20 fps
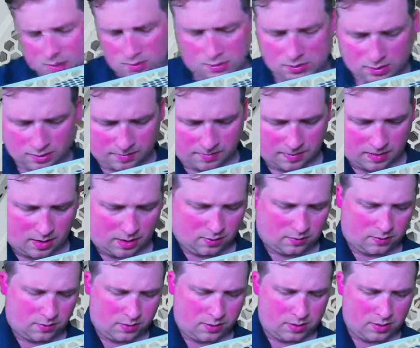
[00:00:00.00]
So I'm
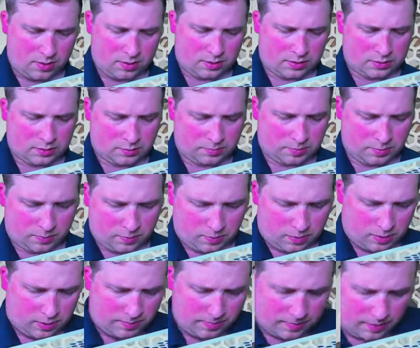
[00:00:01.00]
not really super
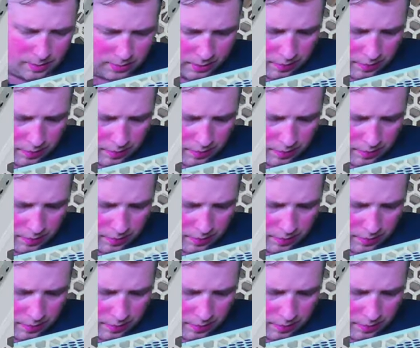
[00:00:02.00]
worried about